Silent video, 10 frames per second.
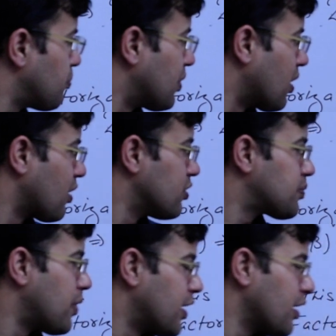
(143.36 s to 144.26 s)
middle term
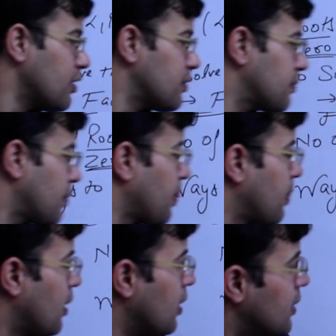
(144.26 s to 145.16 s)
splitting.
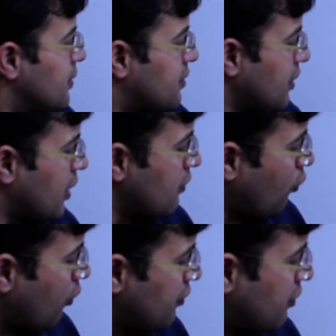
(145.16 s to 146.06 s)
The second
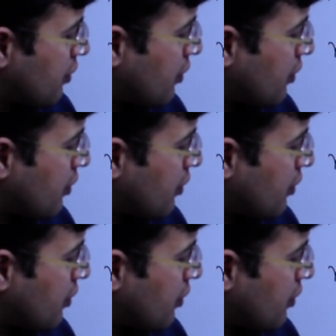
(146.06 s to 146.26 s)
was